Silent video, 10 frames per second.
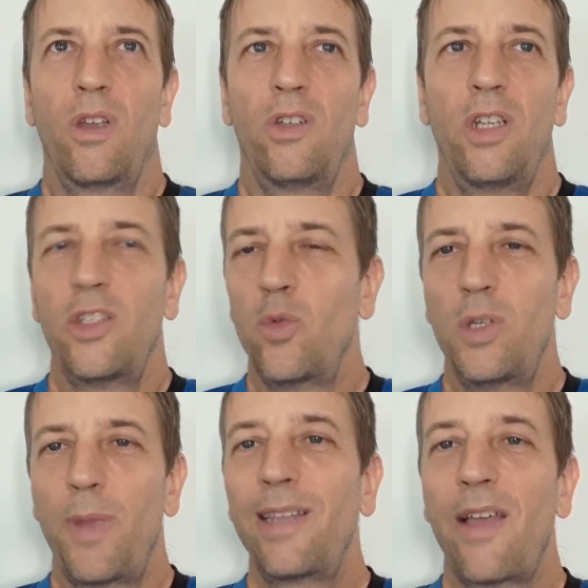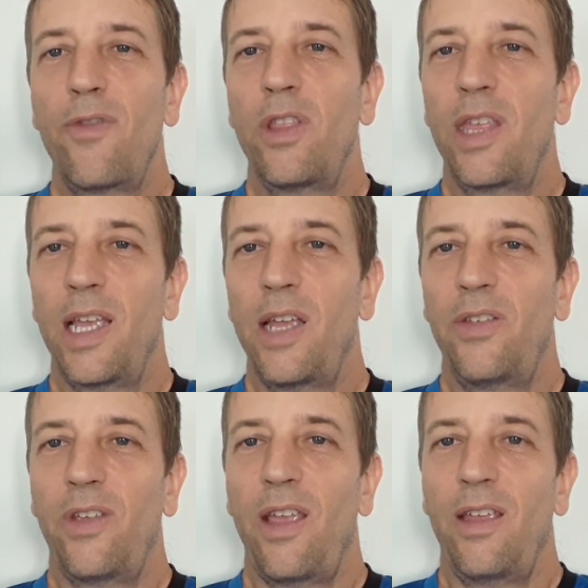she doesn't respect everything I
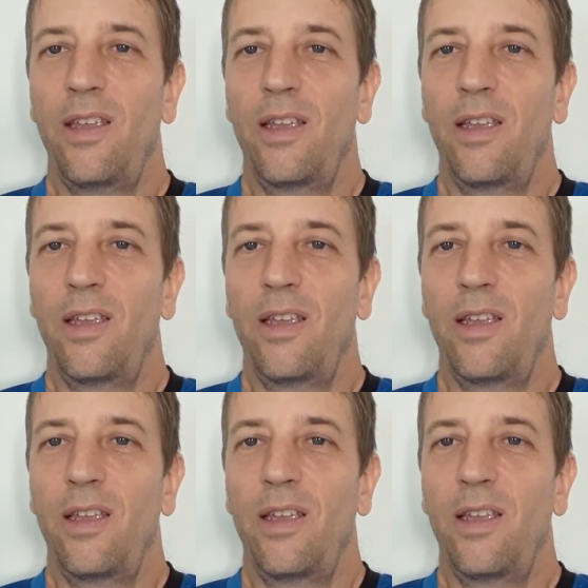say.